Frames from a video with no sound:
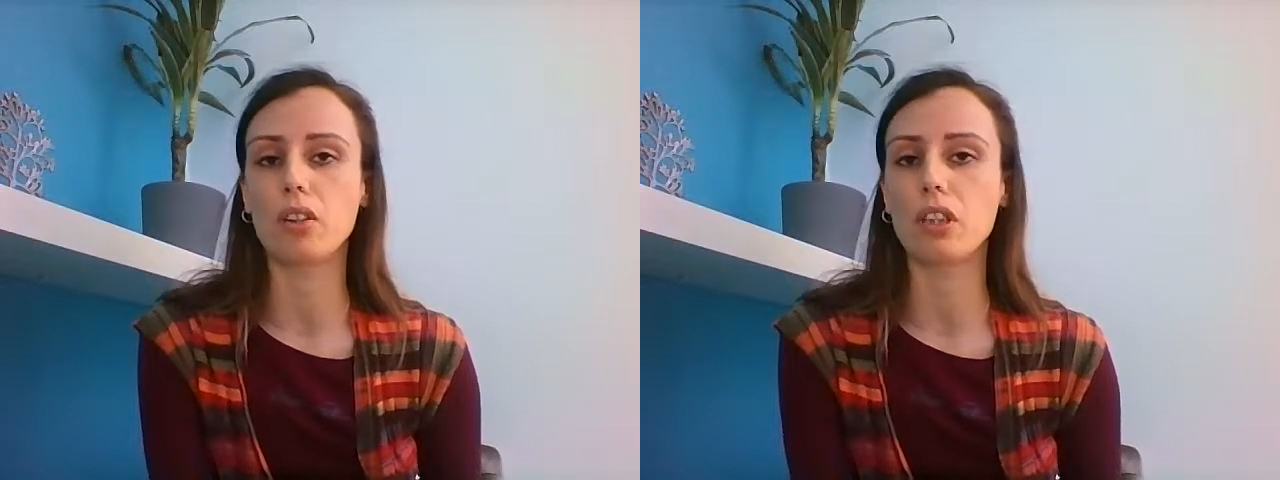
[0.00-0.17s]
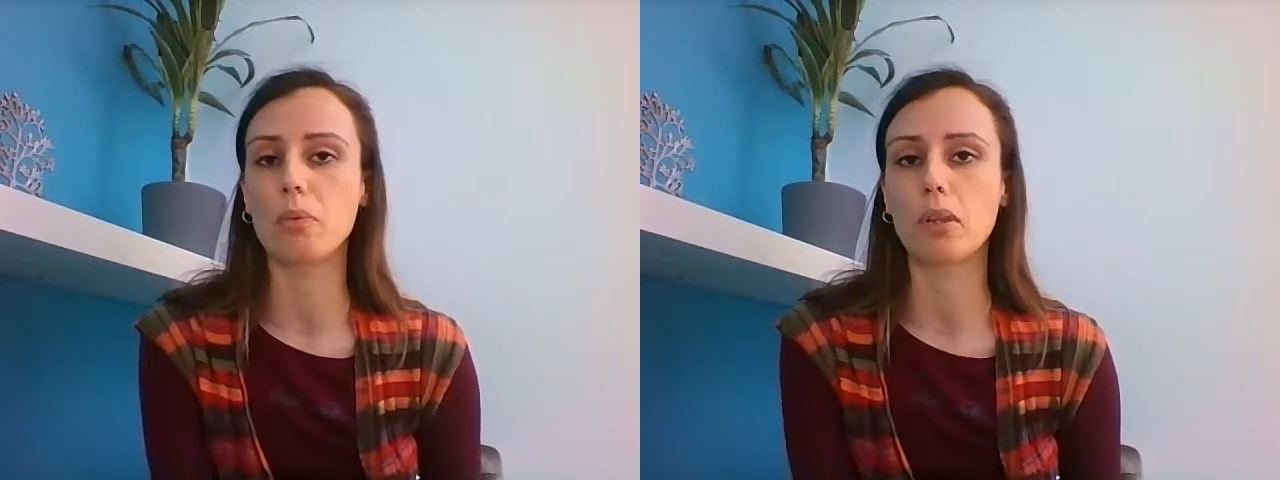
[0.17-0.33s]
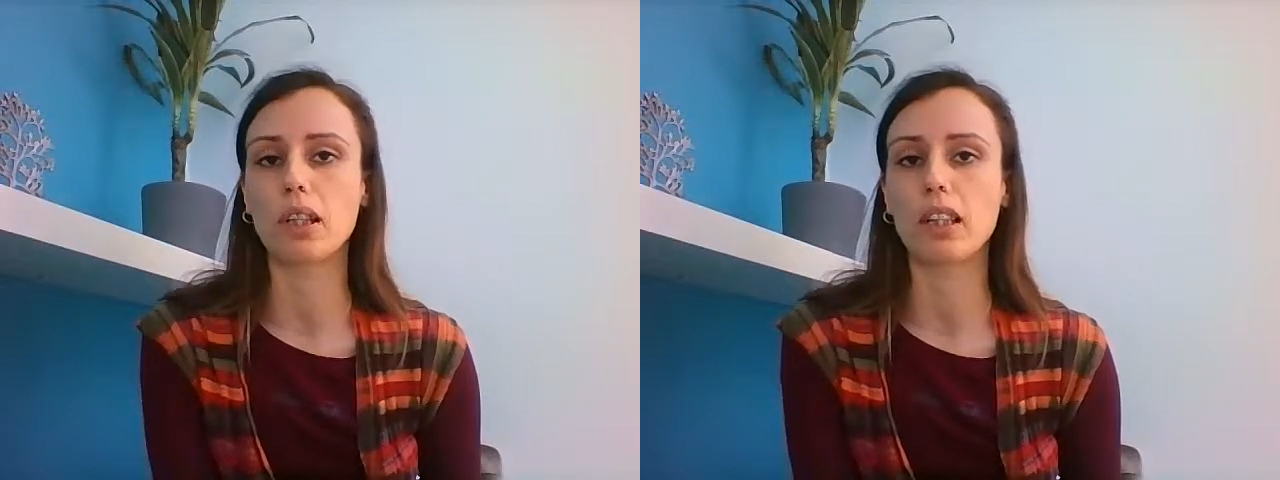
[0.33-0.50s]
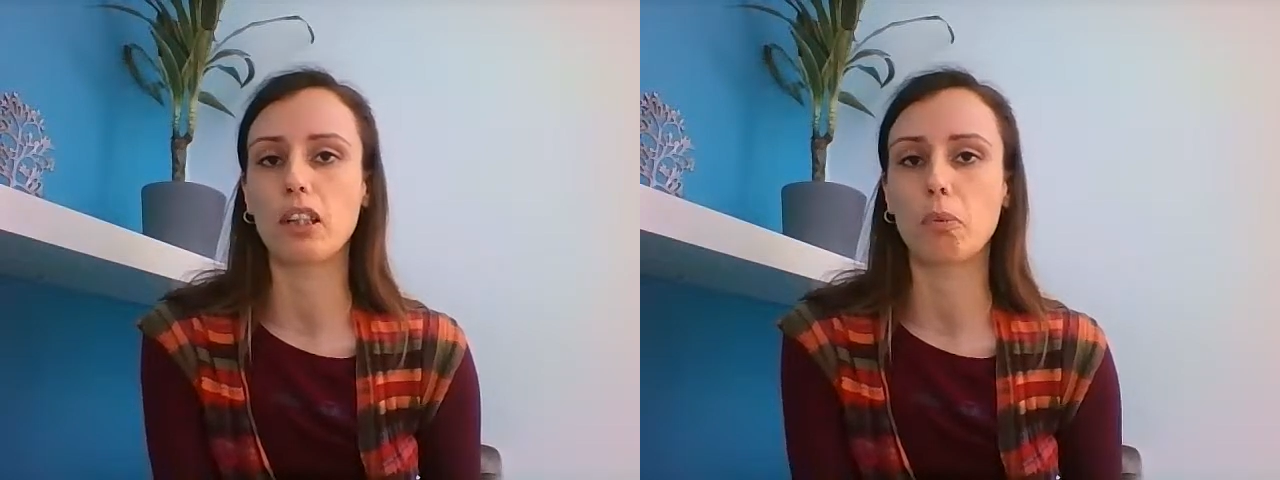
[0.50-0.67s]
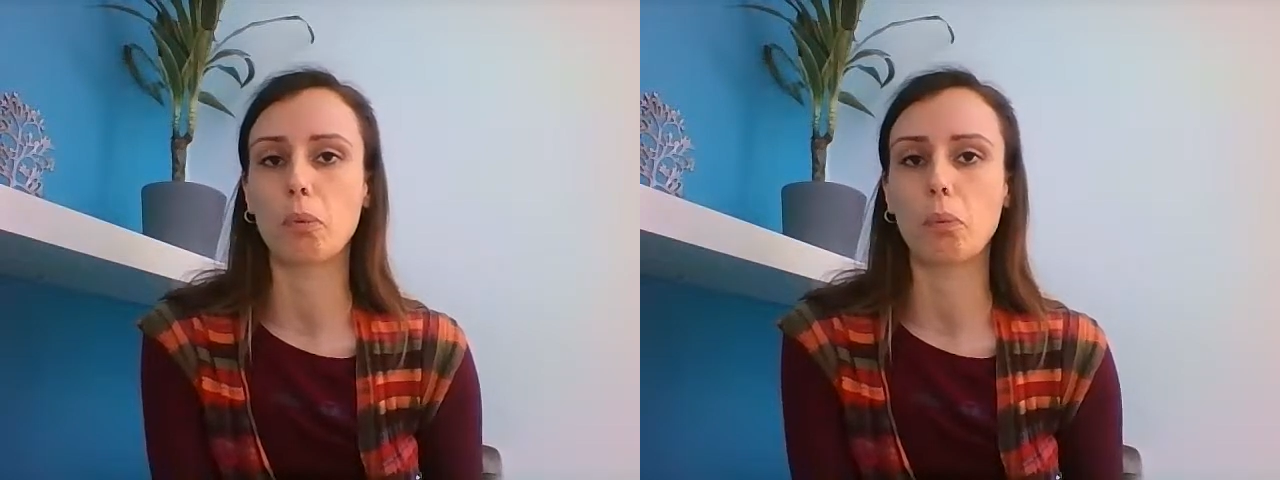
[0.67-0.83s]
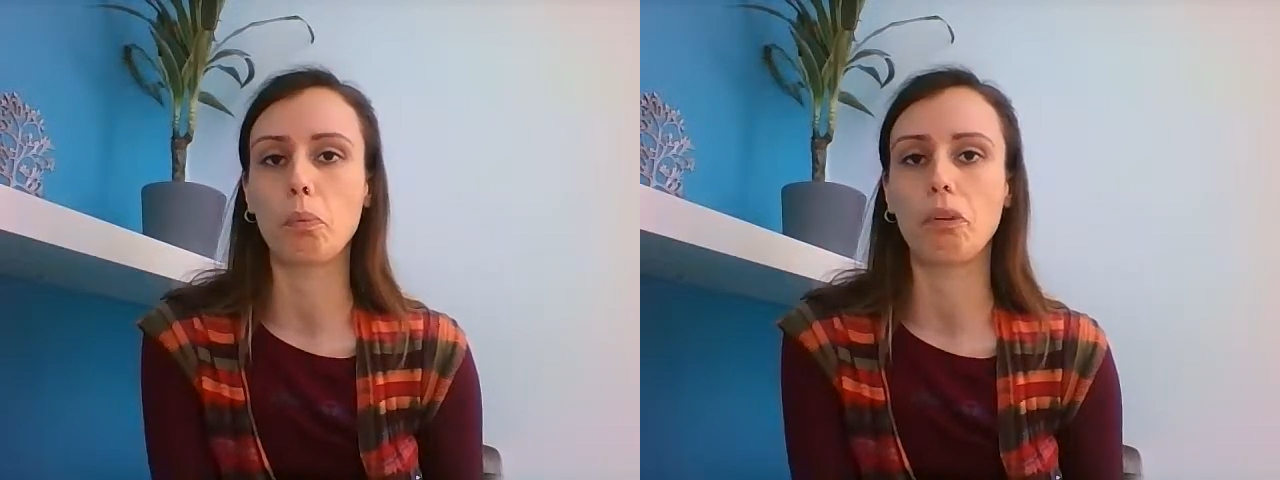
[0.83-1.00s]
something that you've
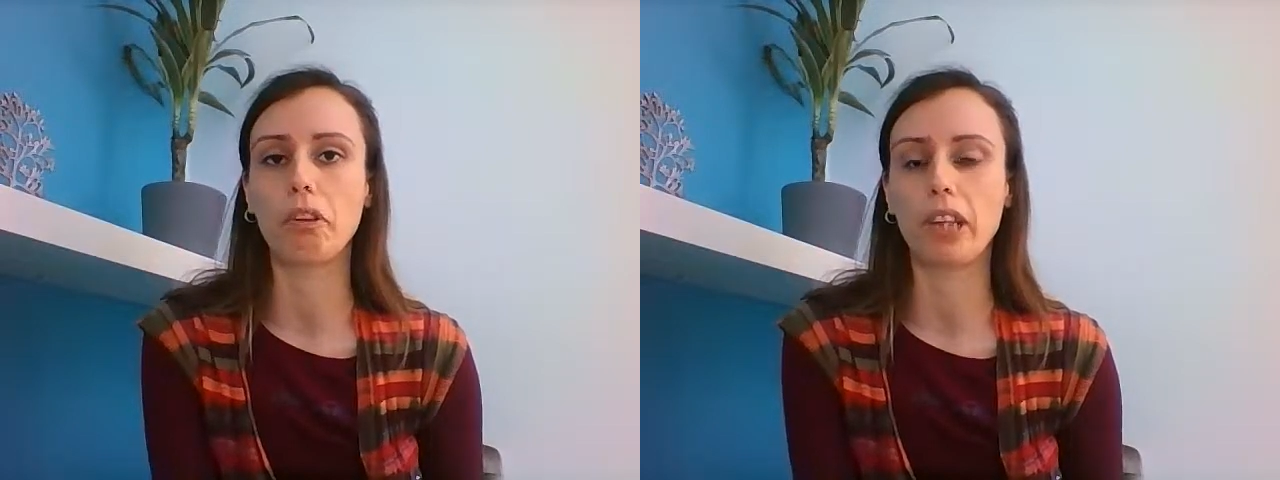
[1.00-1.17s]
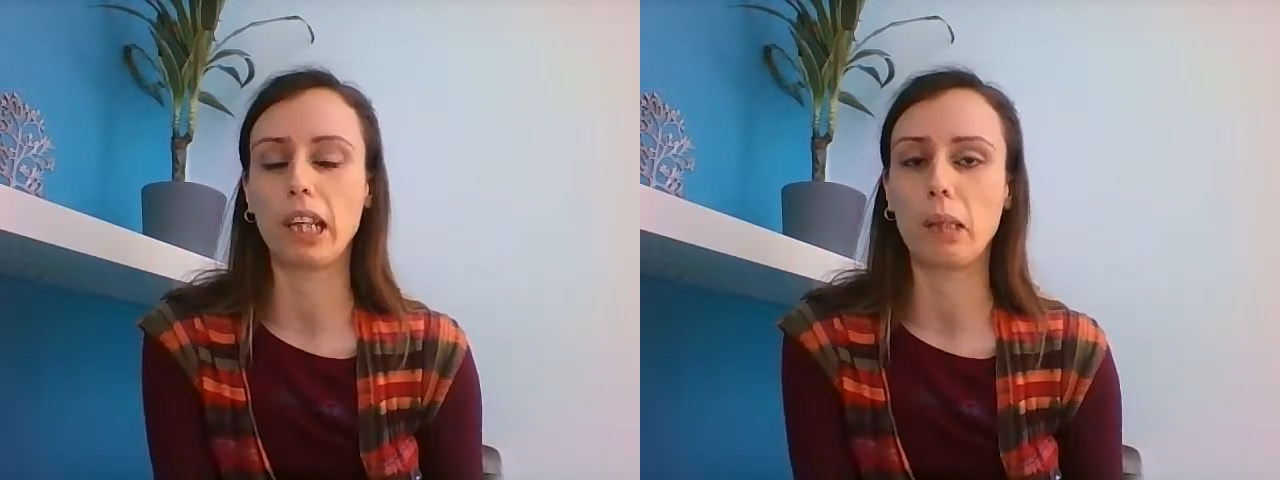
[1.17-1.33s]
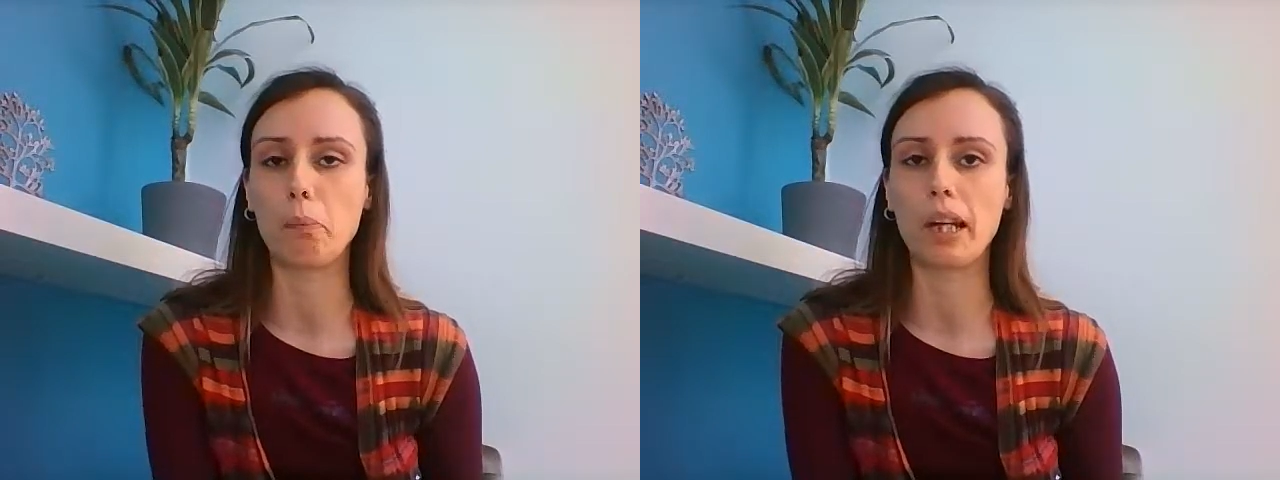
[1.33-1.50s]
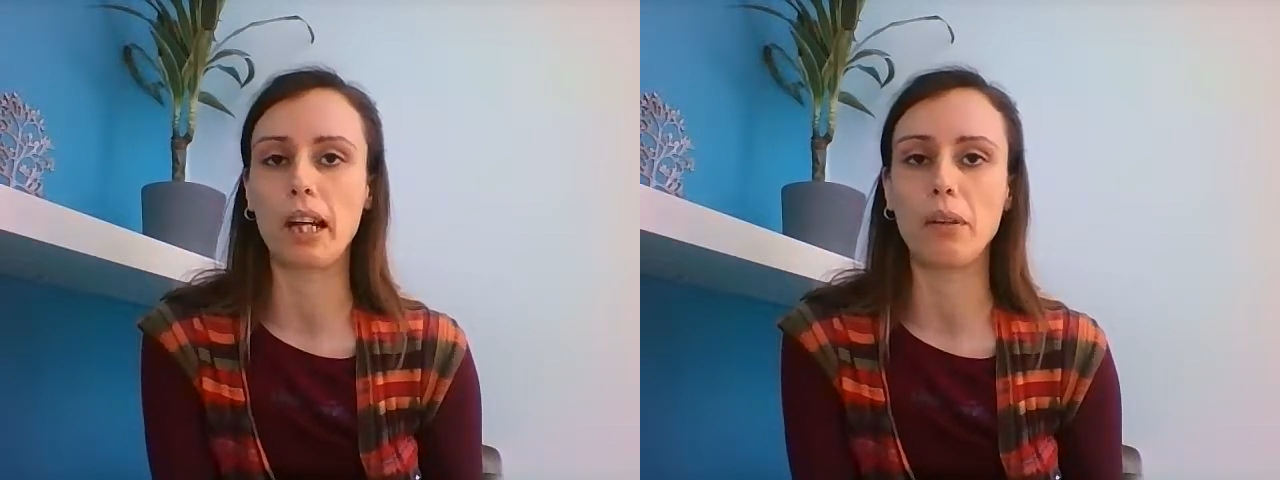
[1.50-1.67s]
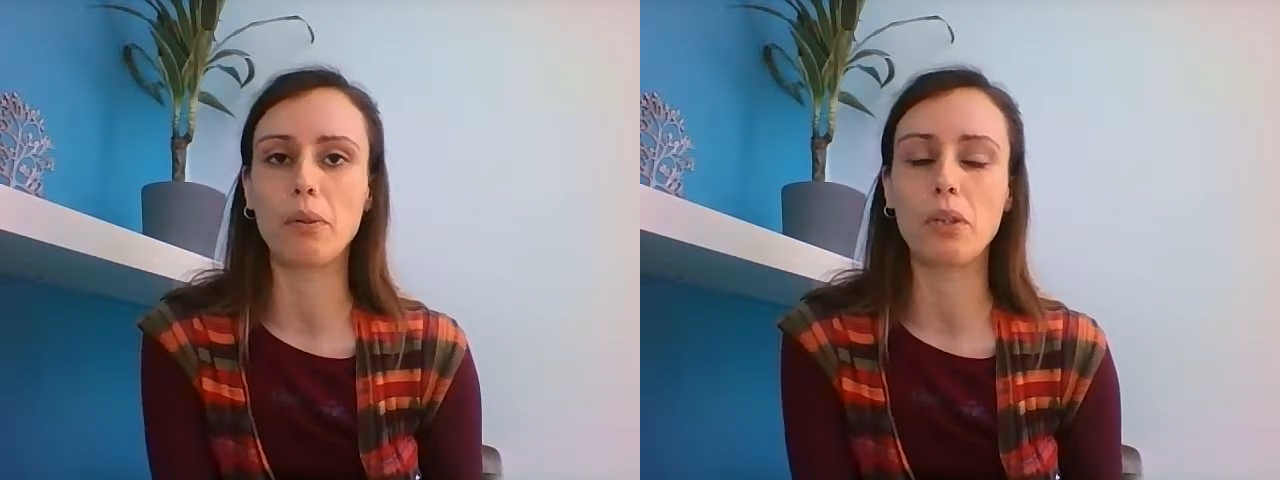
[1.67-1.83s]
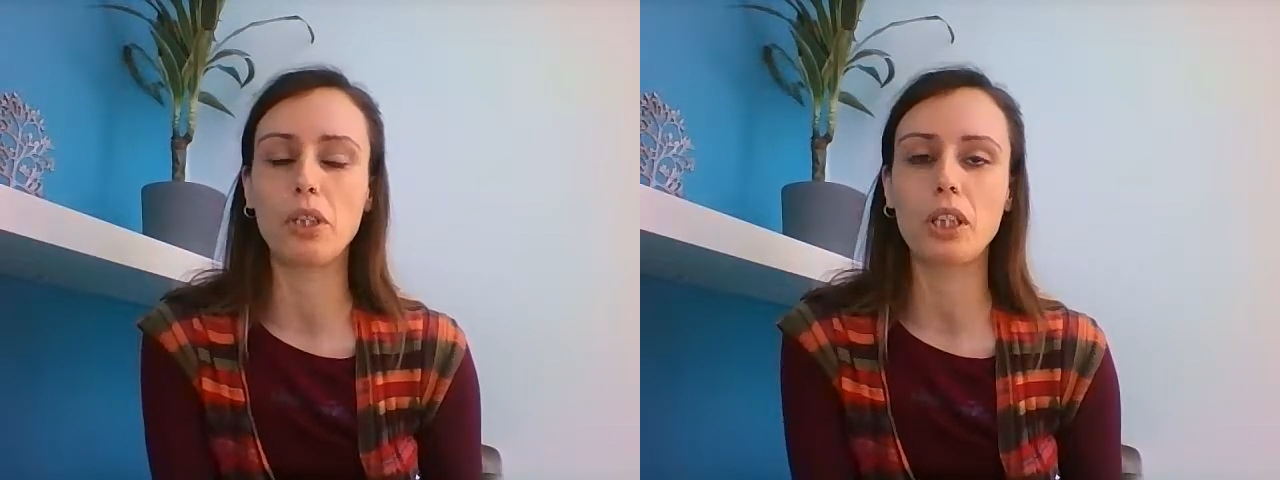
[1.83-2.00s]
been worrying
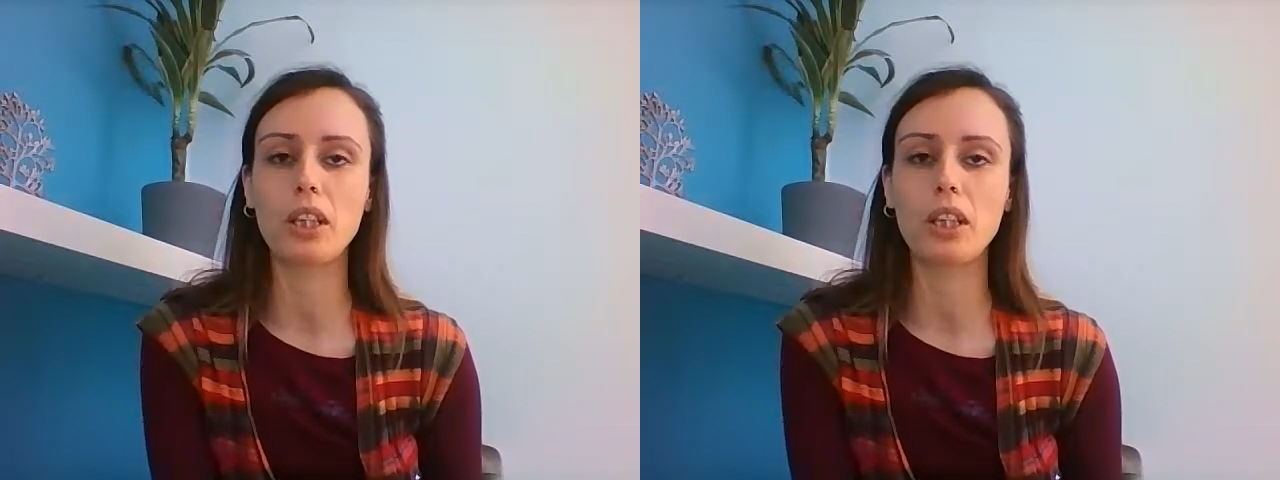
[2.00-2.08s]
about.